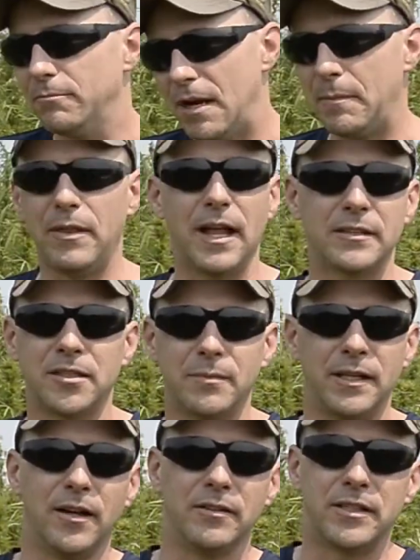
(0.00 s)
Maybe that's
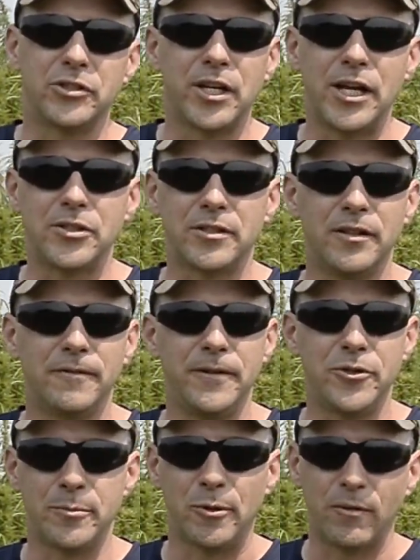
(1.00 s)
something else that changes in the
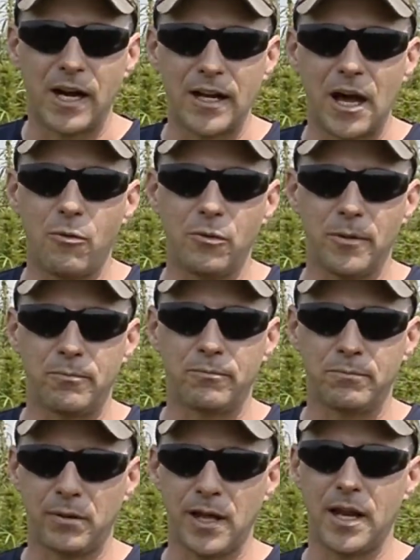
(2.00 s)
future, but right now the
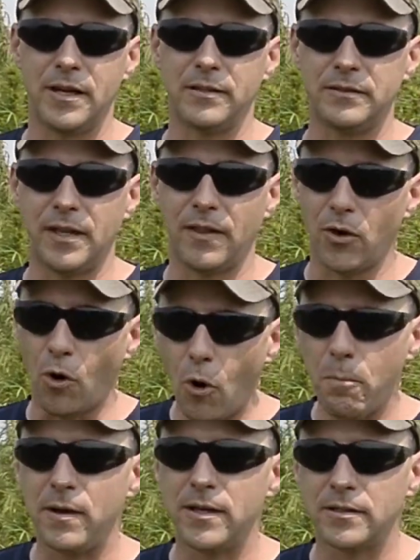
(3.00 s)
plan is and the
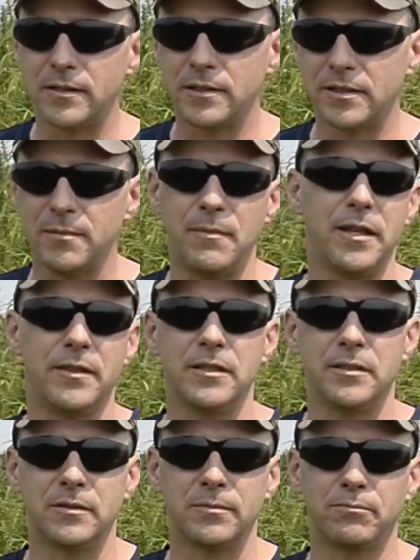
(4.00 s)
hope is is to make
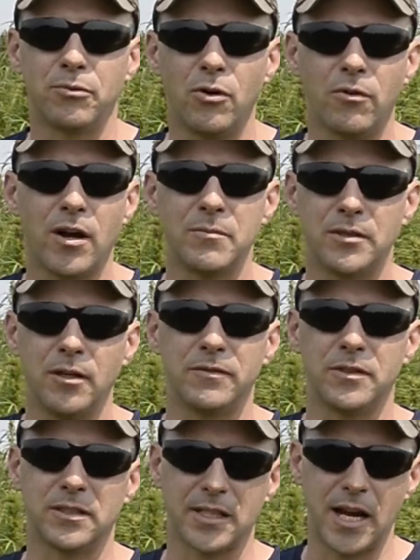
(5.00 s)
this program
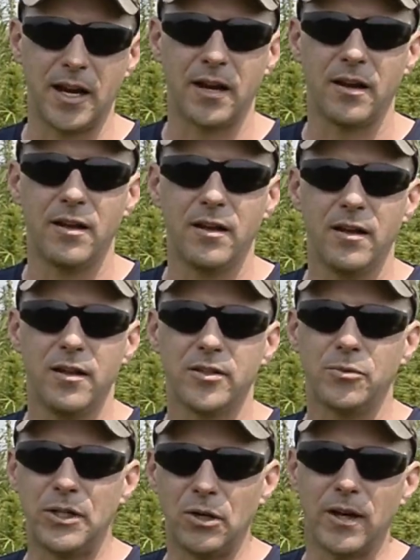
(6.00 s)
self-sustaining.
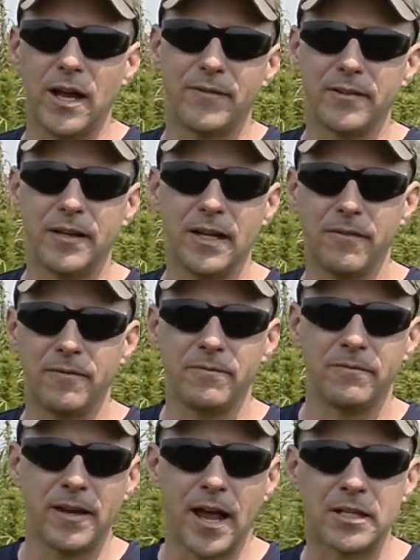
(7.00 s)
So we don't have to give
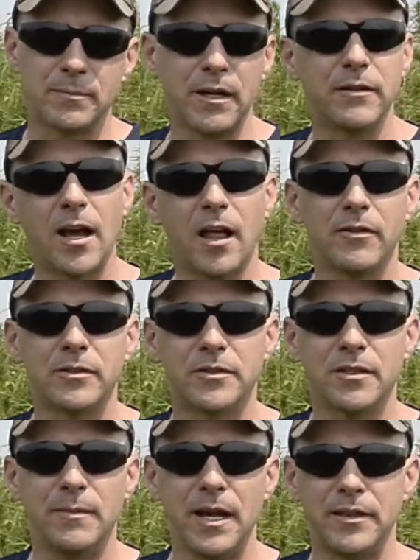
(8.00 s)
taxpayer dollars
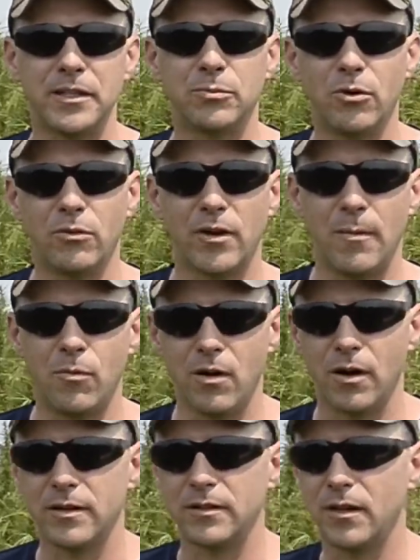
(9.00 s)
to make this program
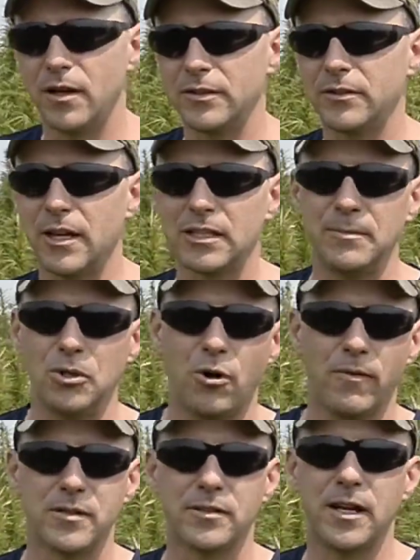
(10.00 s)
work. As long as there has to be
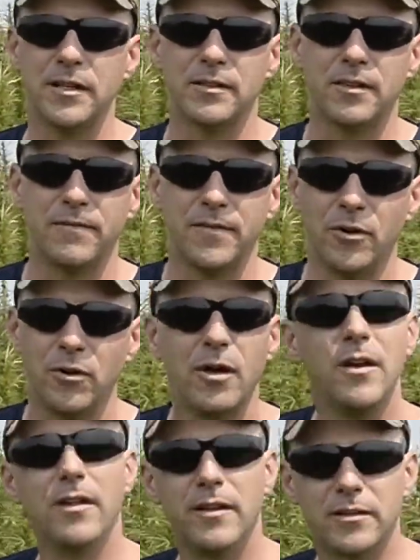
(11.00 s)
oversight and stuff though,
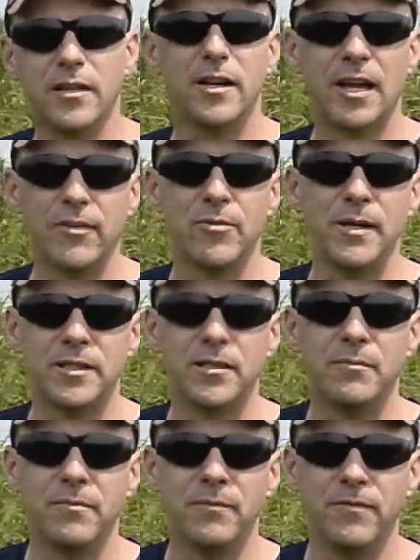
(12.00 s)
there's going to have to be
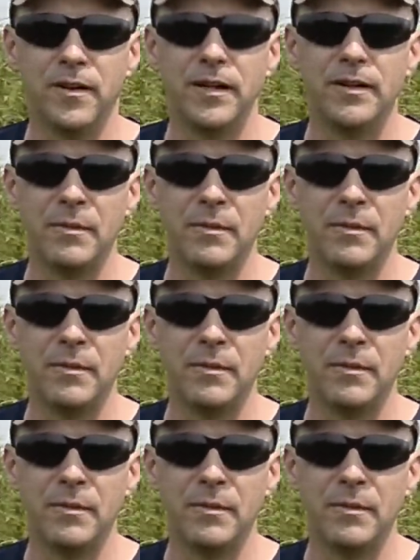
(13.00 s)
some funding